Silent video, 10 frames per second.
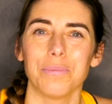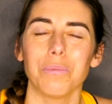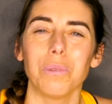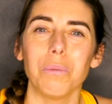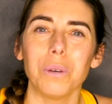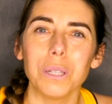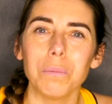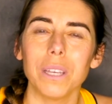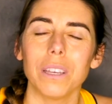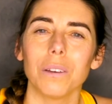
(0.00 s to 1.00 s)
We will
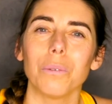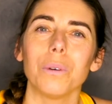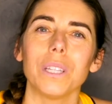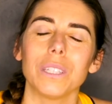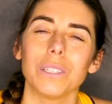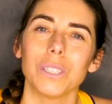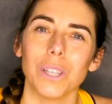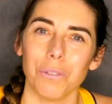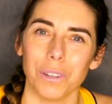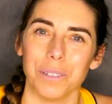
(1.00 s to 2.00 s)
begin with
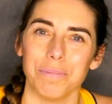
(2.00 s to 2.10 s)
soften.